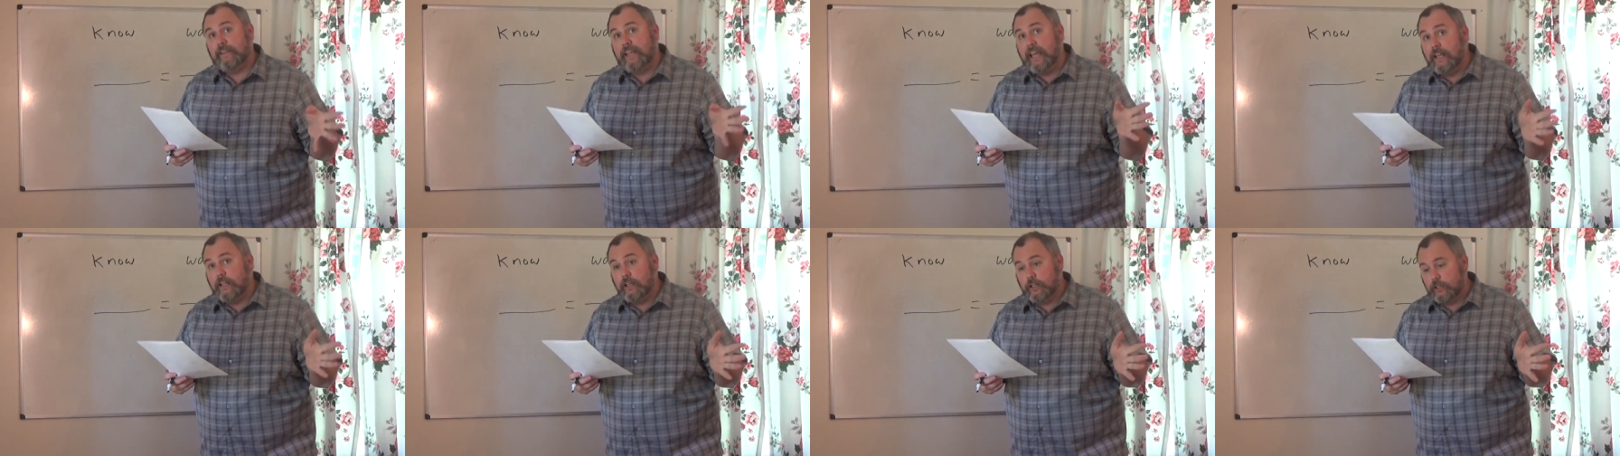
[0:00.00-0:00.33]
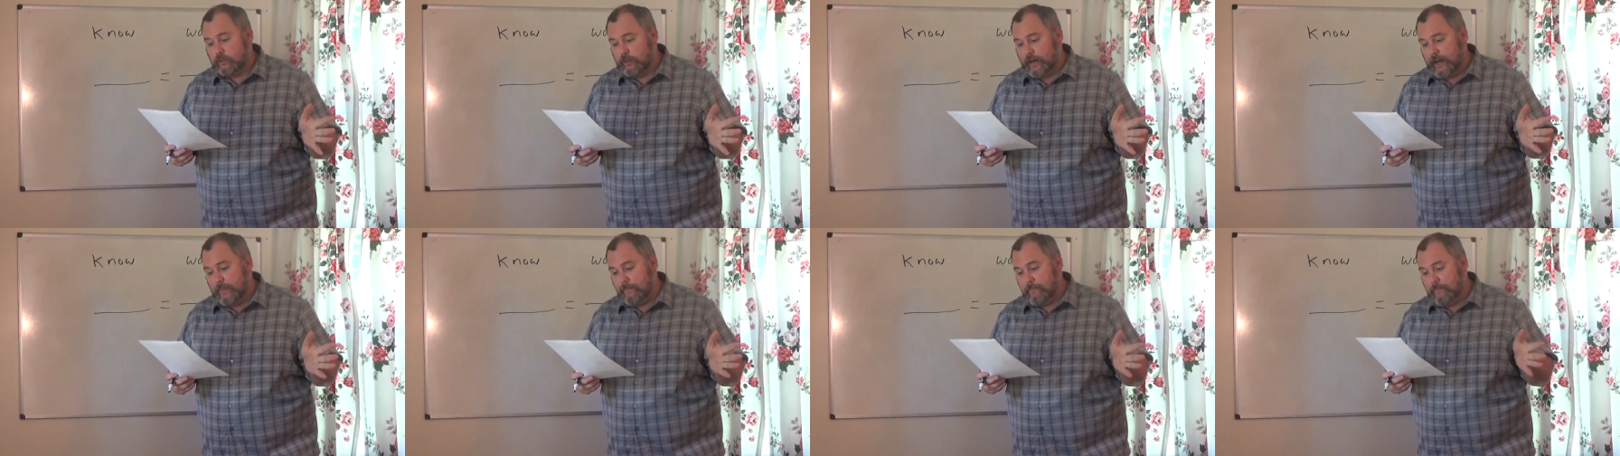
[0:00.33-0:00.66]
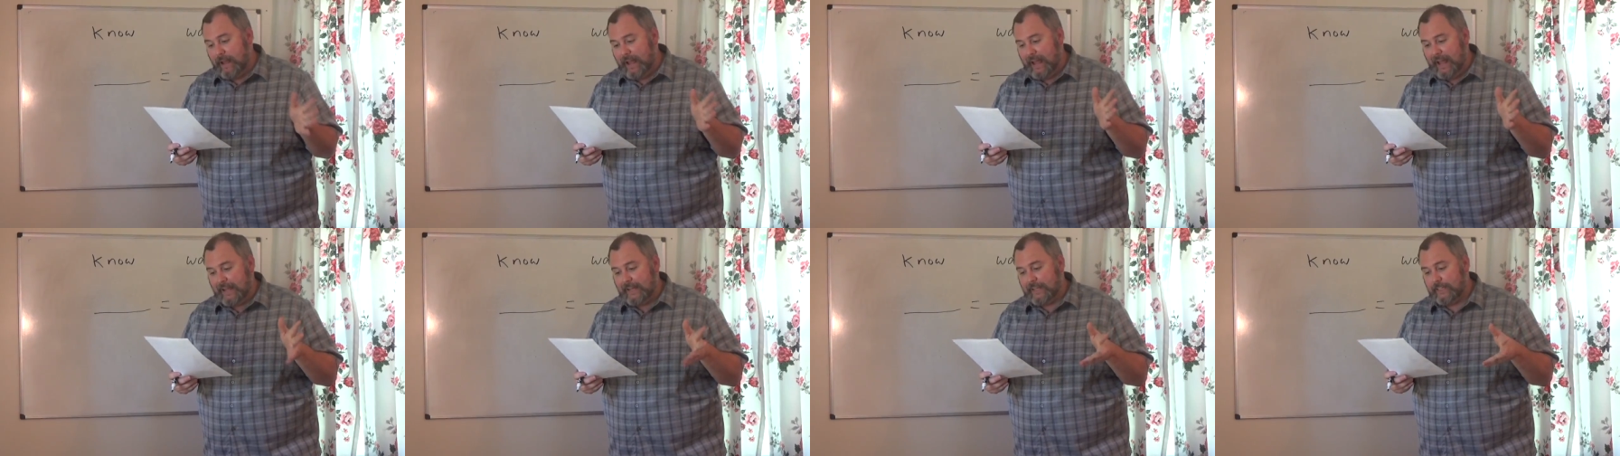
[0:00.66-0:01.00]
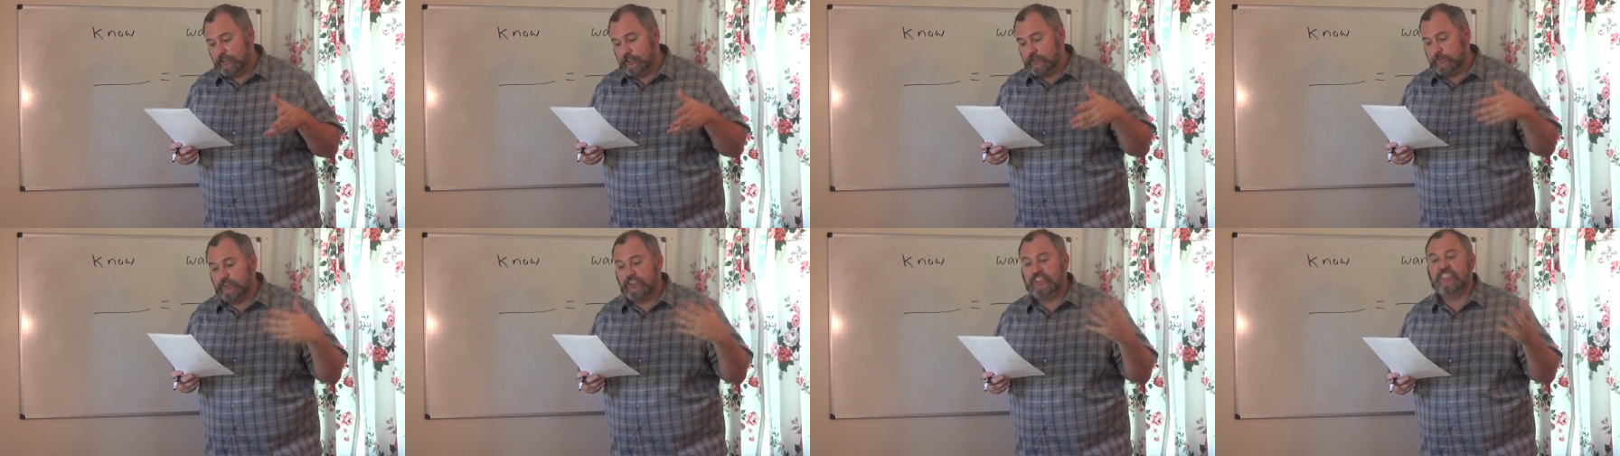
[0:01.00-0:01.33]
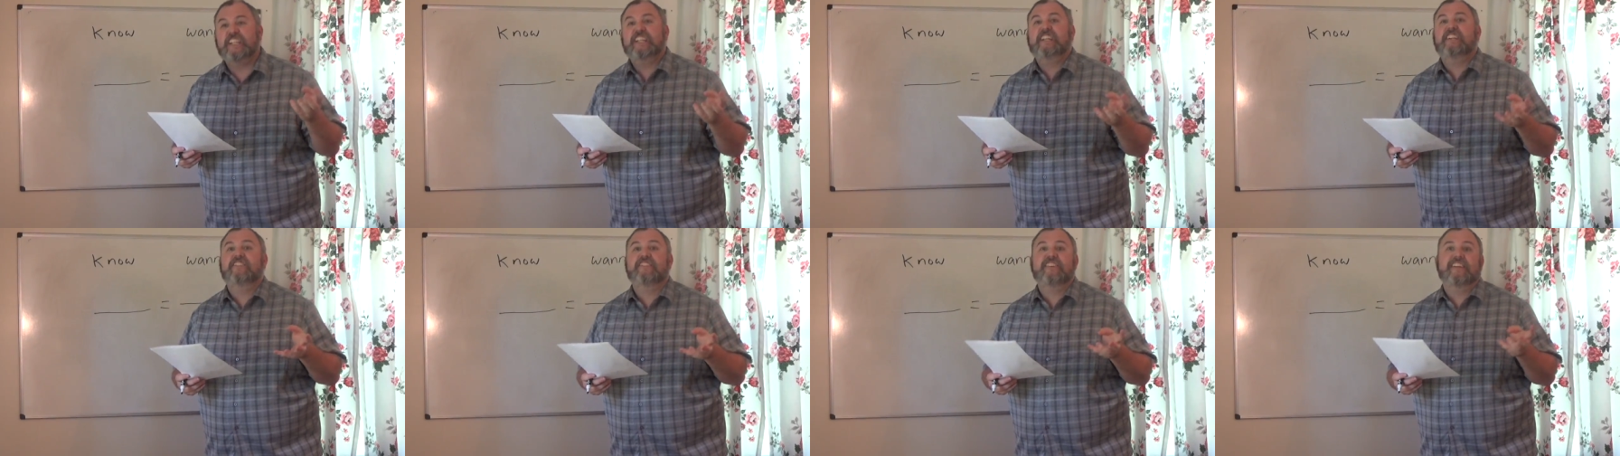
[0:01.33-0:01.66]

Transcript: kilogram package of cheese